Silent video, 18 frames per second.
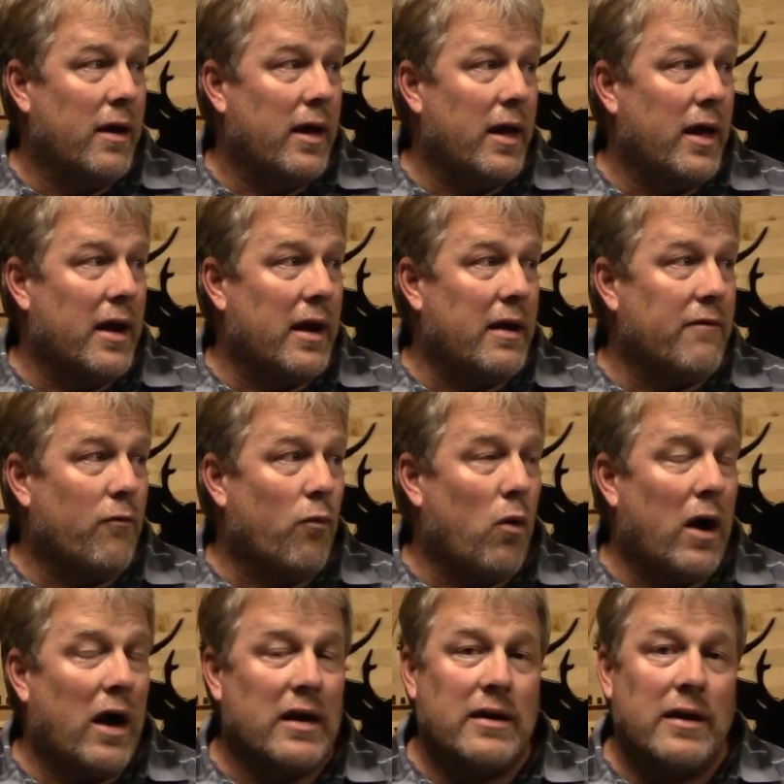and I've
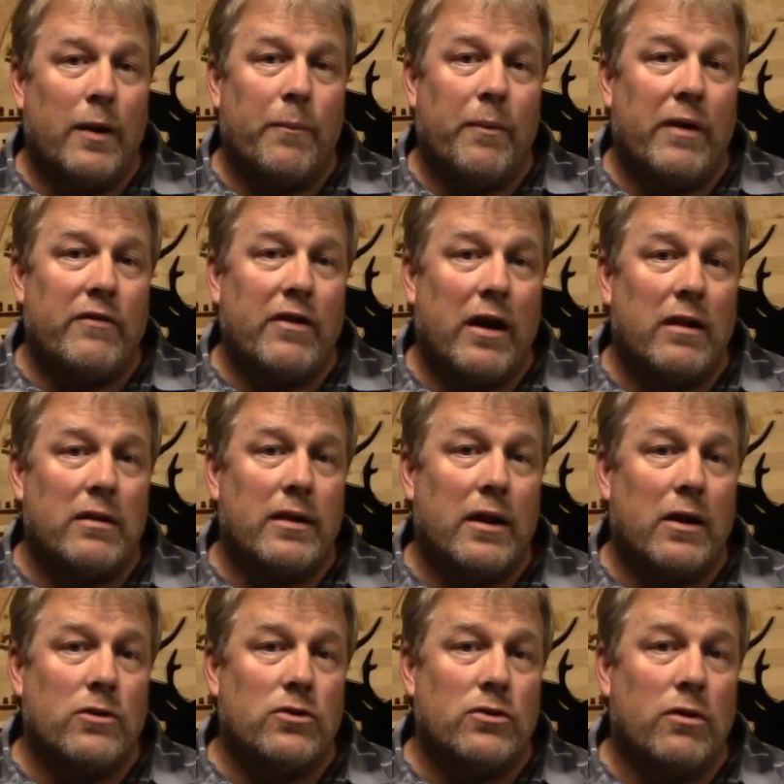walked up and I've held it
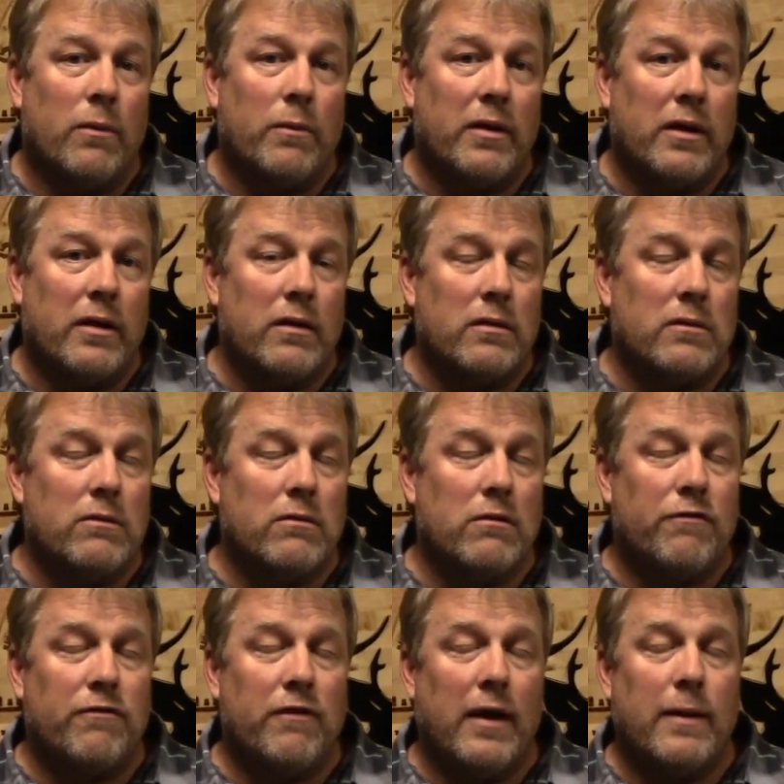out to him, and he'll do
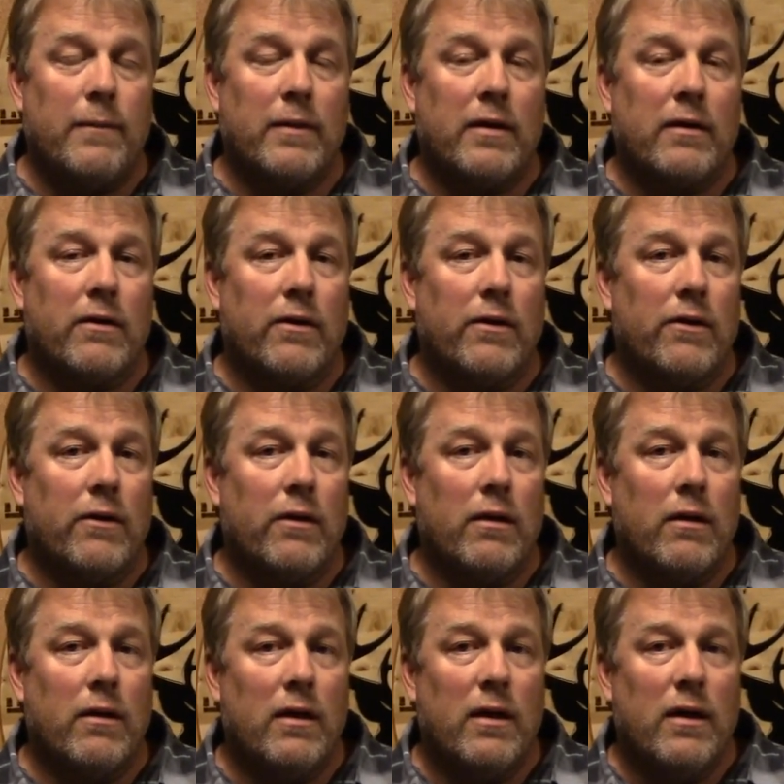a flaming
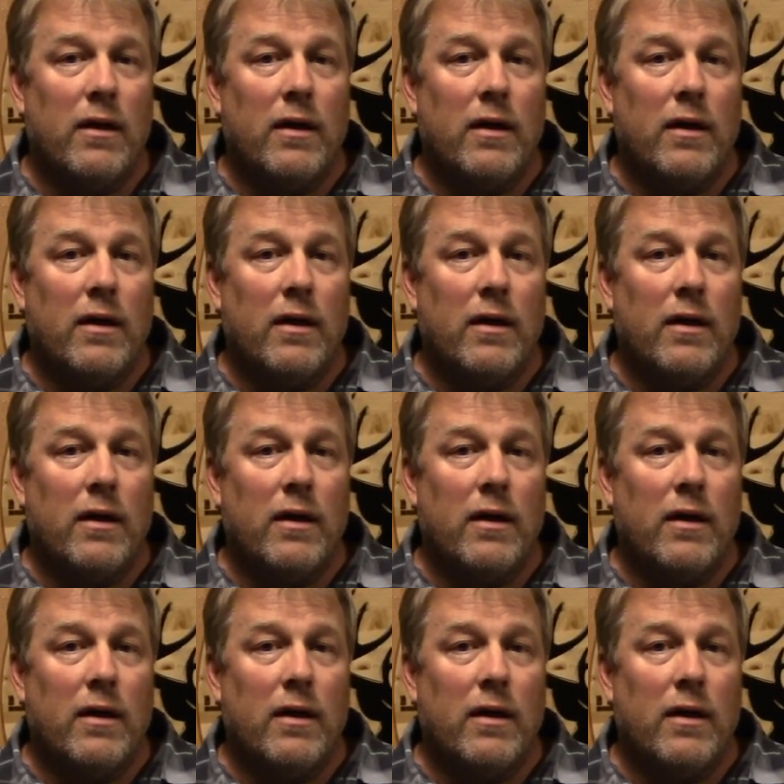curl,